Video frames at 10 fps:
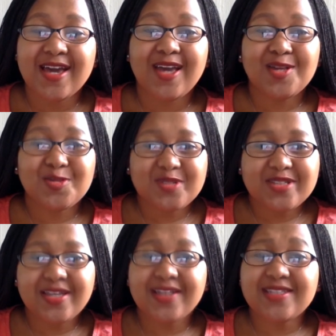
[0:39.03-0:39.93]
as we
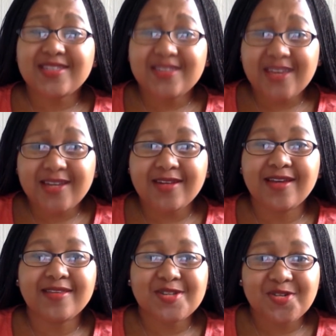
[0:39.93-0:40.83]
start yet
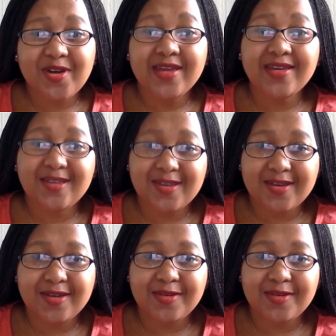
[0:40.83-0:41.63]
another trying year